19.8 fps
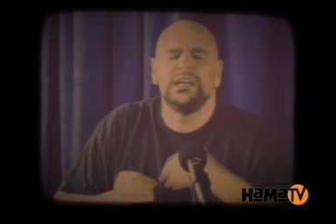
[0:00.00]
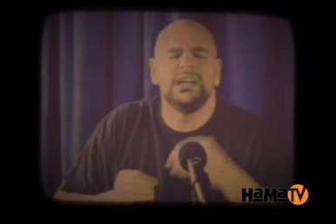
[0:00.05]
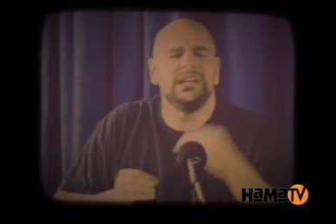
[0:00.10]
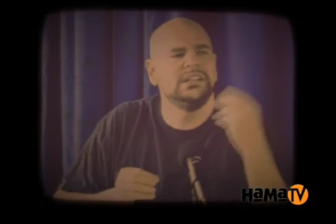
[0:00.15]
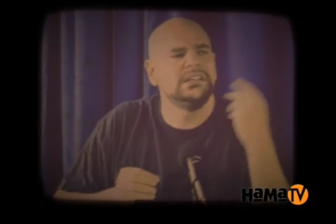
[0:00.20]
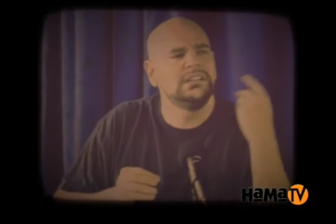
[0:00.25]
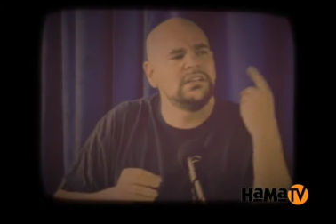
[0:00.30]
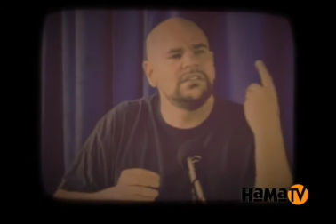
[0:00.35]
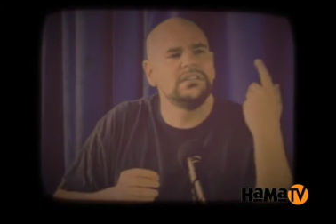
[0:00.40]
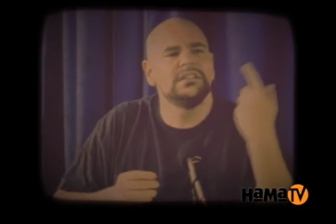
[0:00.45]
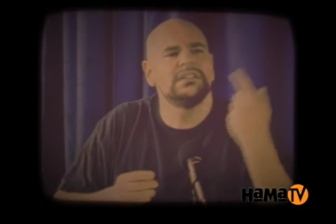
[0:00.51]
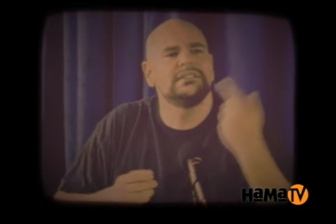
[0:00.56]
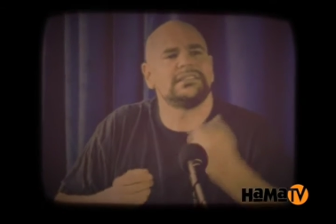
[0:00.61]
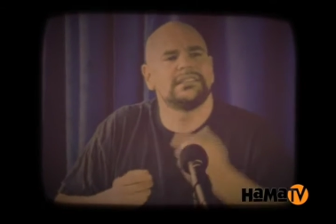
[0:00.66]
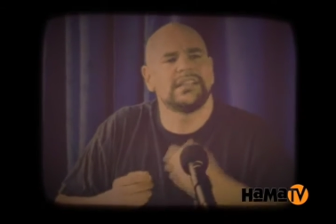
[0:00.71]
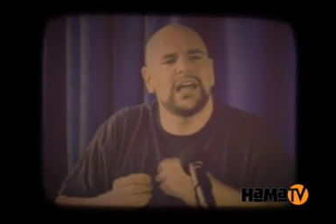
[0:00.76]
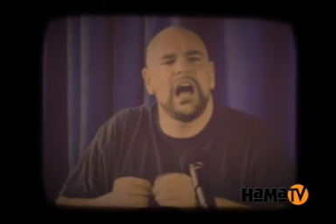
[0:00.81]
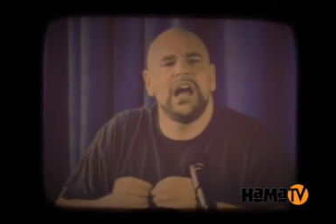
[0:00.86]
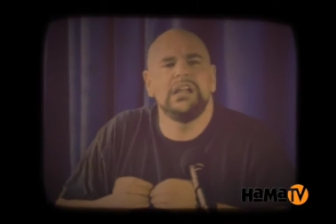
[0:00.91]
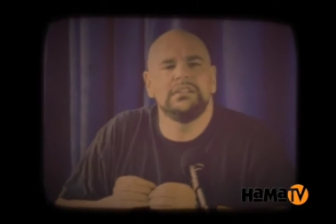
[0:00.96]
And learned
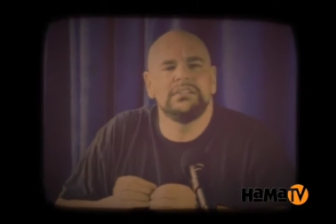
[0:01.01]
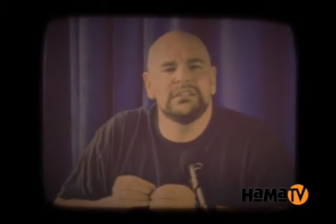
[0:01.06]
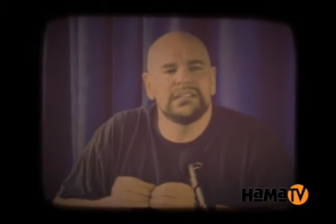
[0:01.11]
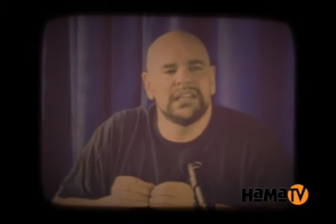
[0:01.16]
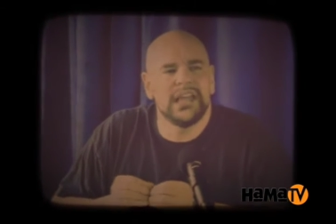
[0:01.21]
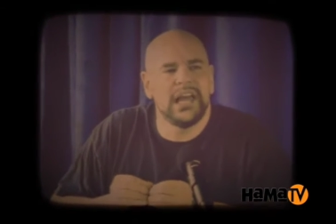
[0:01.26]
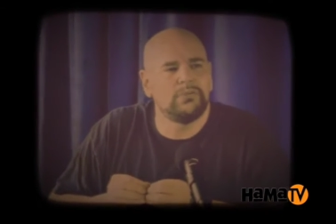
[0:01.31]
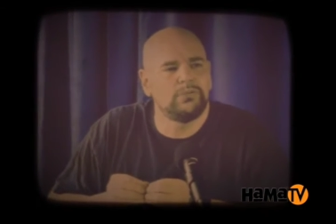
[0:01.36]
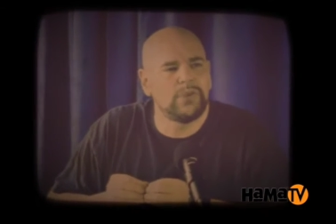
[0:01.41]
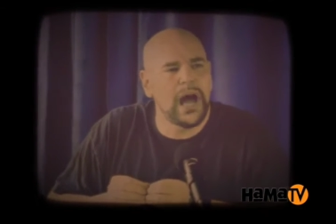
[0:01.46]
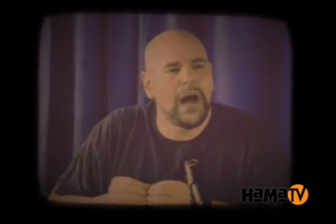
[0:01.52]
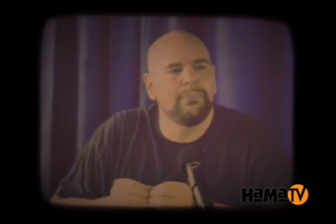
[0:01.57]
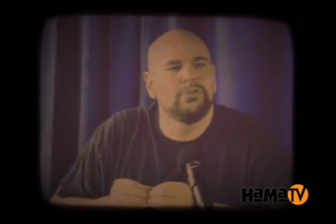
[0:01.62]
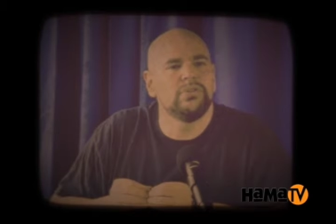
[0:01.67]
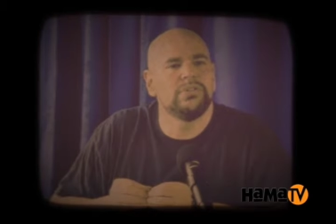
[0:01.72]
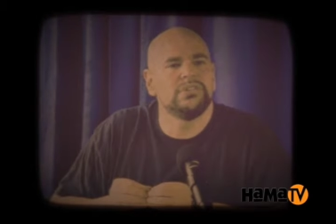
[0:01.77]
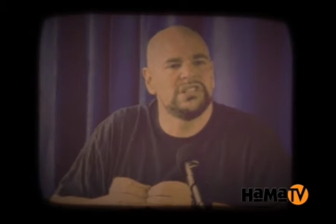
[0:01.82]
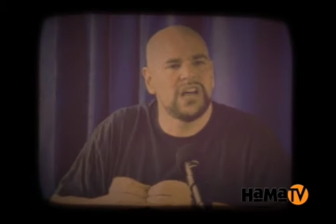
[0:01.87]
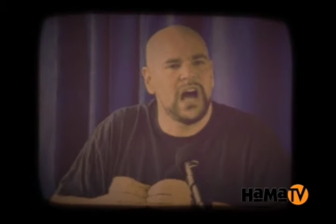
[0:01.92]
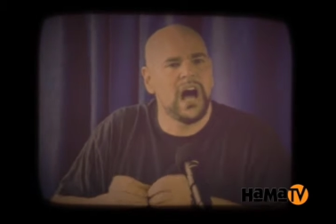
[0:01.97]
scholars like
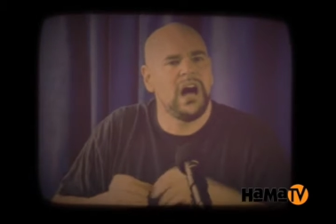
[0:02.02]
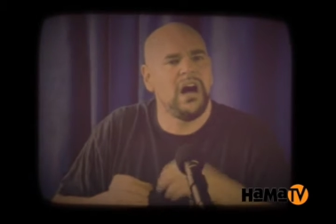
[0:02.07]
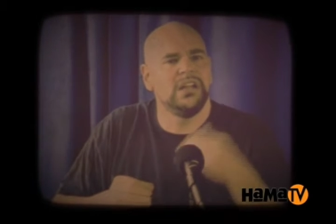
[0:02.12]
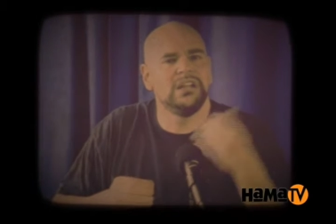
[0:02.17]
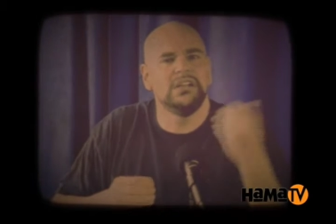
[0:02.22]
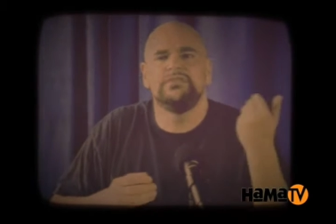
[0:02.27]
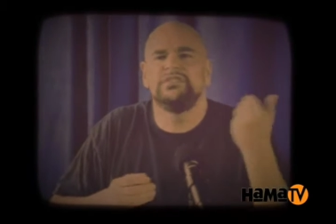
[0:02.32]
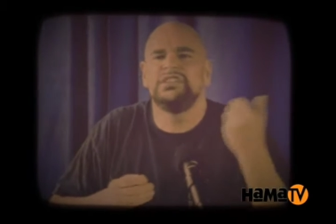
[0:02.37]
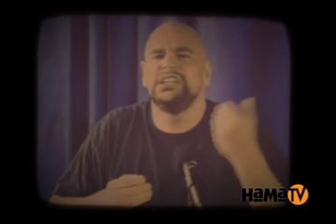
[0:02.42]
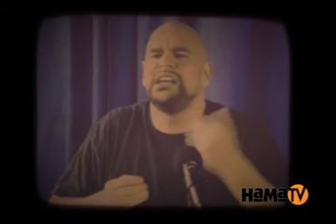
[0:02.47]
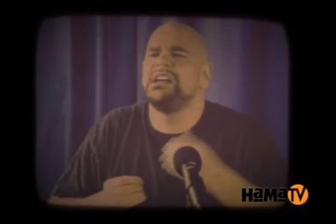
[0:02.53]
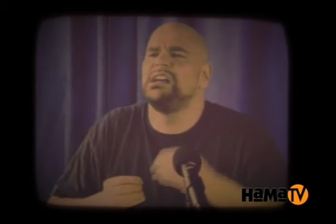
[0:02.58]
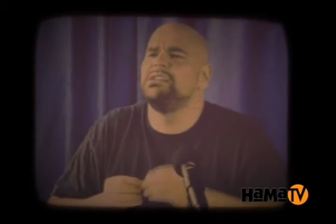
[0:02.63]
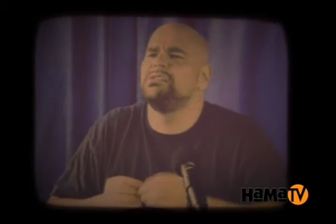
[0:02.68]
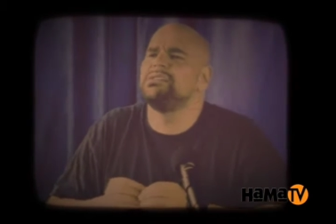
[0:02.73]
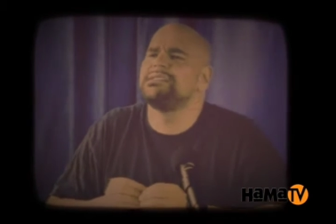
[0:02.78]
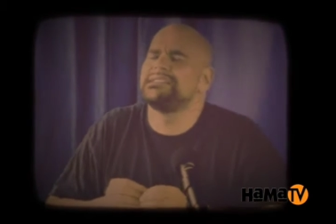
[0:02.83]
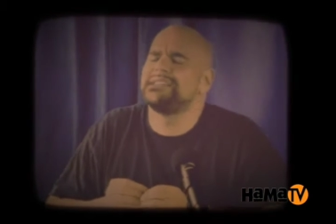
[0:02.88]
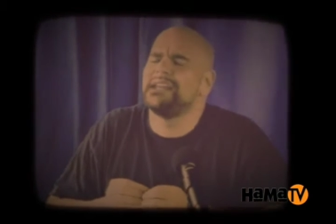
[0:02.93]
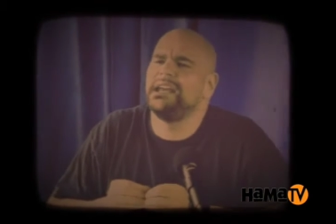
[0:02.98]
Robert Dahl of Yale
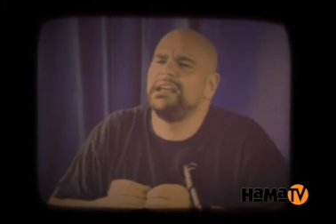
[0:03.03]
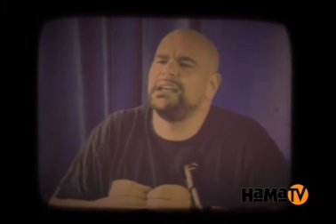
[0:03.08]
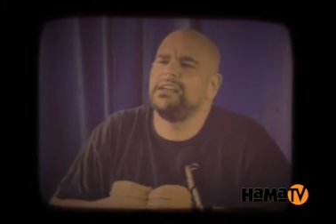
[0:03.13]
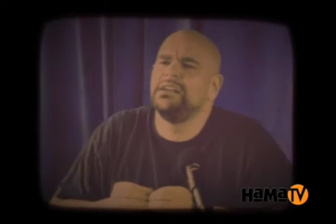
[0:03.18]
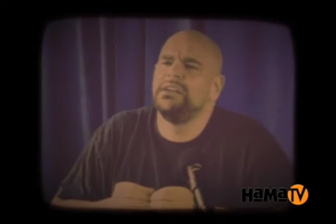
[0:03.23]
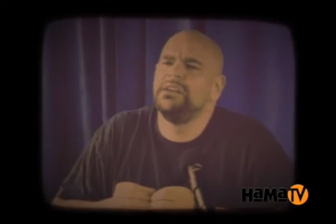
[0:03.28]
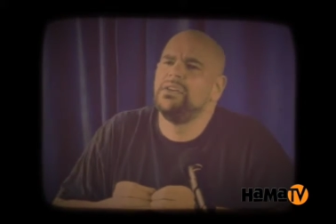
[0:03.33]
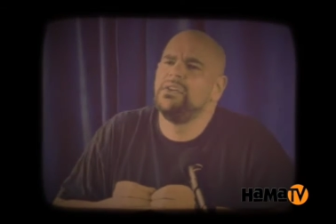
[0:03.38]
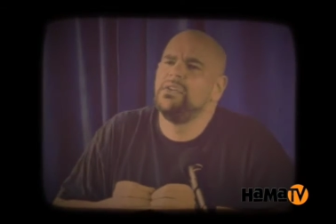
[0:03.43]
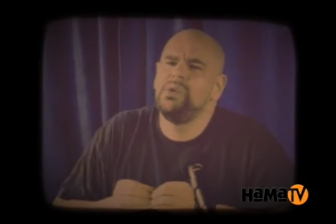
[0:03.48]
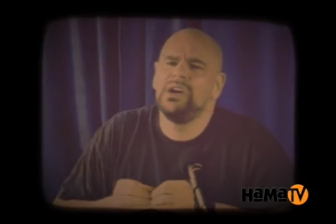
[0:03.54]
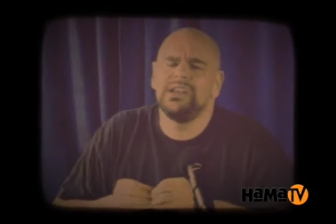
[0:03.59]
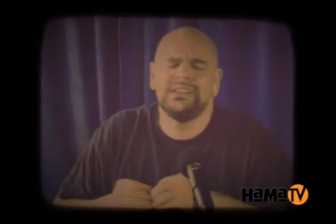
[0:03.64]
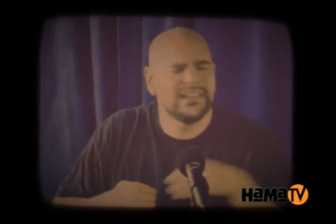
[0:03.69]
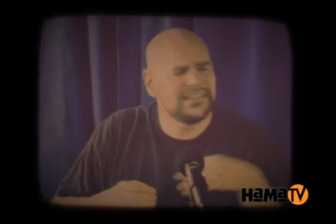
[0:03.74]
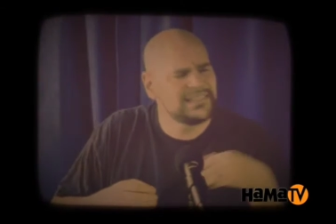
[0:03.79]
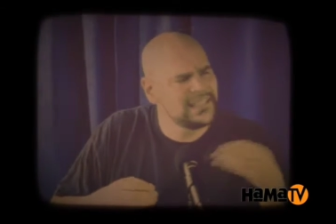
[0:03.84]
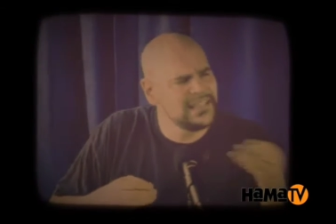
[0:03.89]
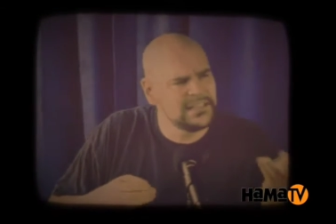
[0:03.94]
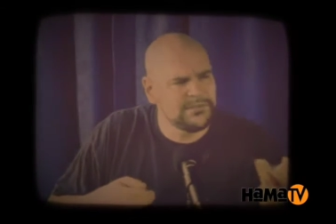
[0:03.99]
will say, well,
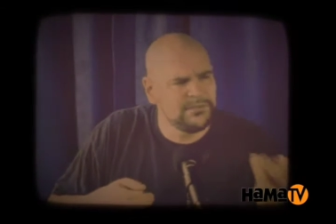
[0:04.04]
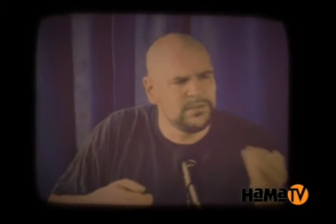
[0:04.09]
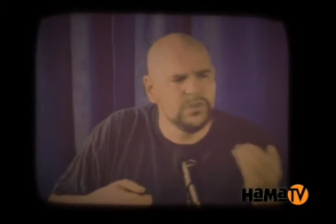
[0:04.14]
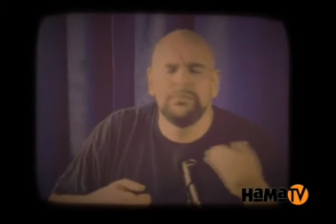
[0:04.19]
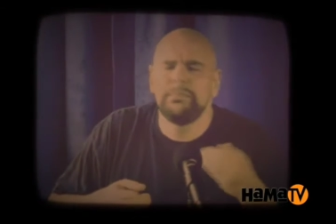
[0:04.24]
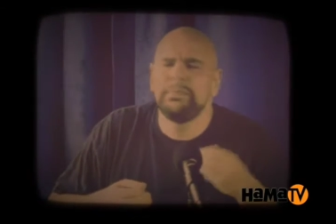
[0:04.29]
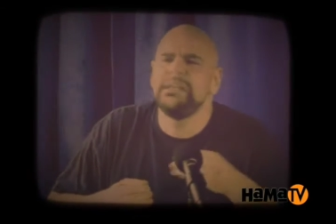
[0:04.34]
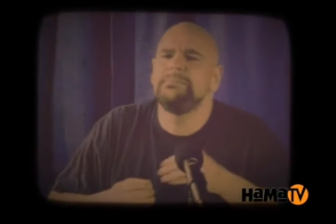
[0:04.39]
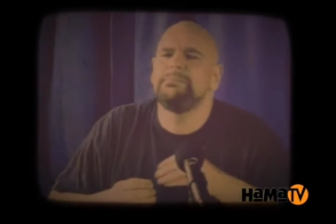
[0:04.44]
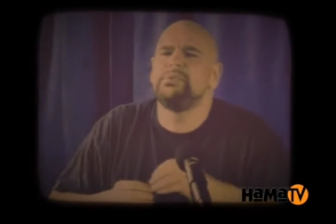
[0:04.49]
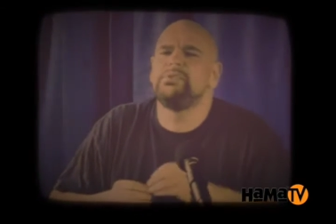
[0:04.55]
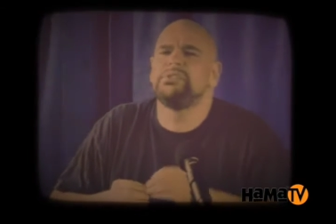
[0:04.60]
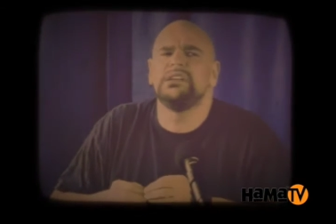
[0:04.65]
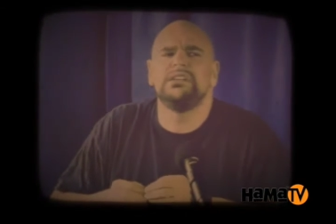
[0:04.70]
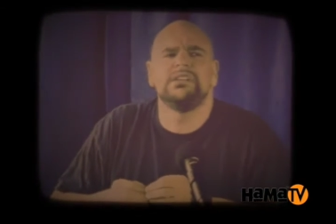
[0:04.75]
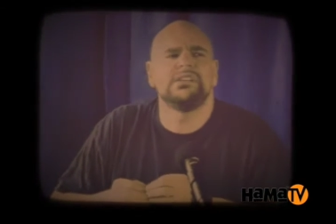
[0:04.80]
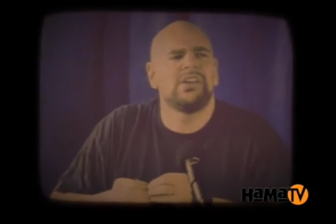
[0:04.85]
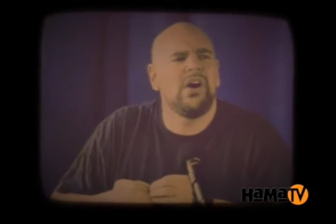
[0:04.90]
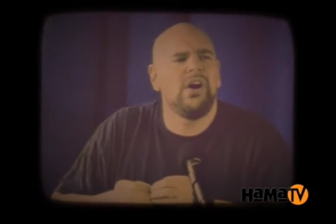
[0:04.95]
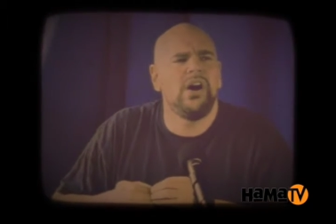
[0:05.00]
there's these few people,
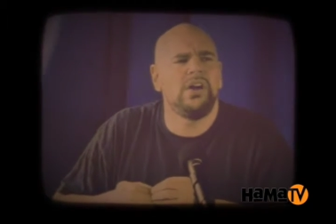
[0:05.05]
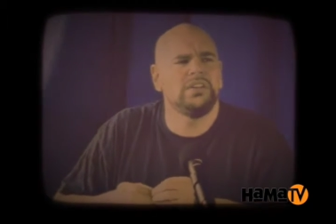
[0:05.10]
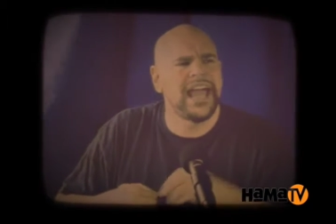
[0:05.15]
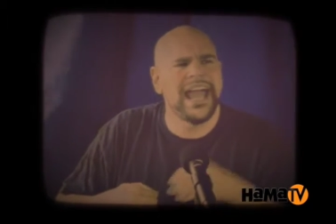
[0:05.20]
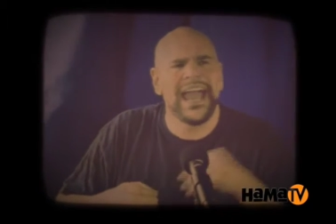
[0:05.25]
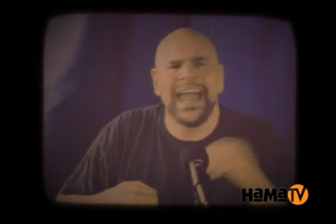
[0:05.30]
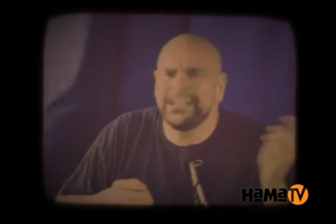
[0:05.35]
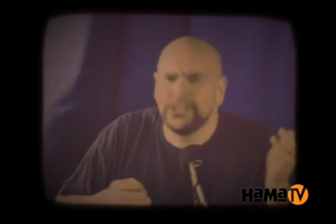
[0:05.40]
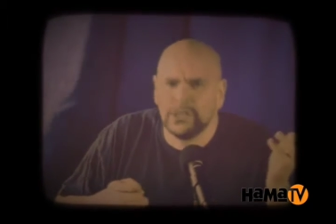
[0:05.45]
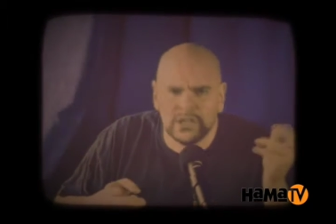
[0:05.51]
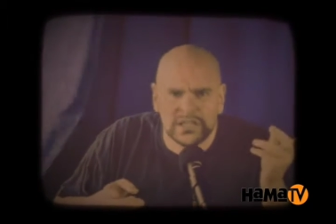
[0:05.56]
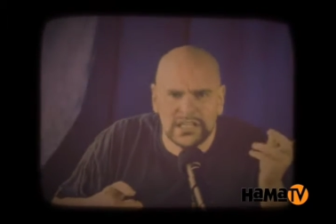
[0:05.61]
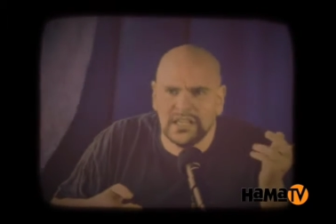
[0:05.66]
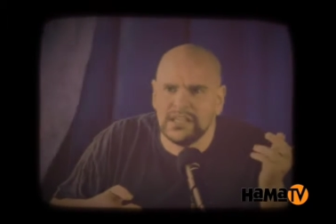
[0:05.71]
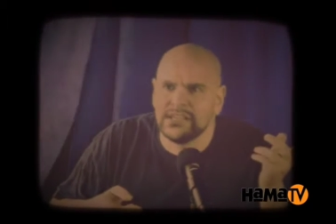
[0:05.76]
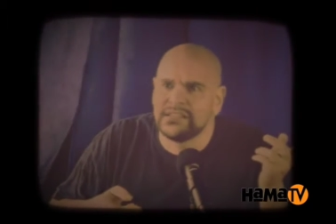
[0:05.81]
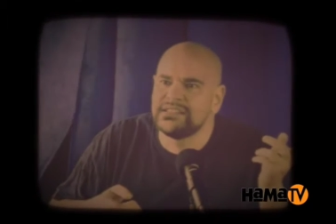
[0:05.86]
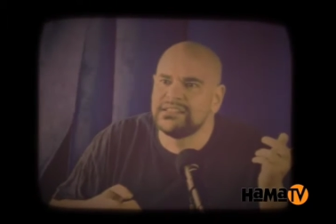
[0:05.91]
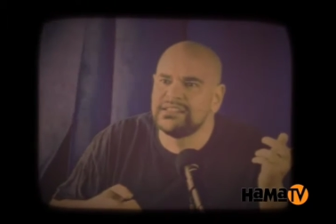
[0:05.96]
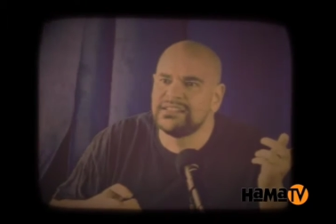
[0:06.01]
they're called
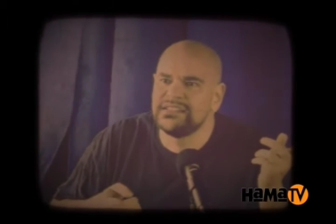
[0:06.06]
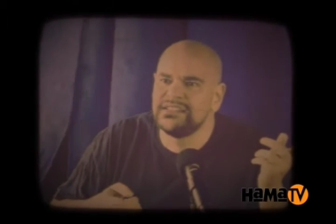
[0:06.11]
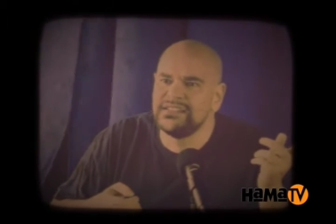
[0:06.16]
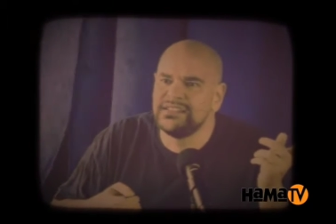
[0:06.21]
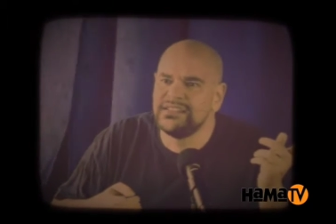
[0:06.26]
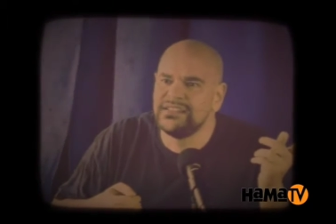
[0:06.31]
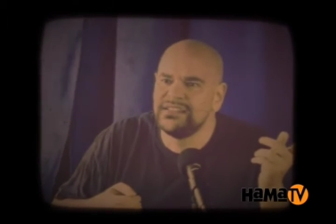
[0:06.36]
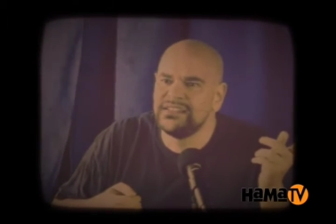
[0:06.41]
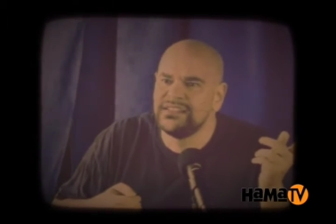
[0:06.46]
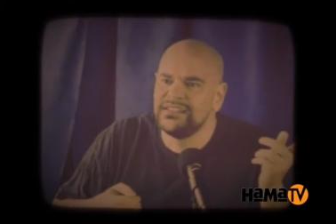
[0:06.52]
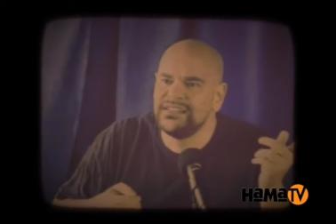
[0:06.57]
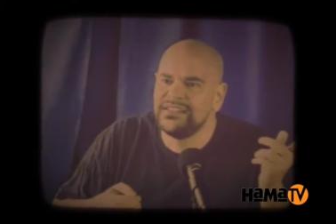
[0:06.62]
anarchists.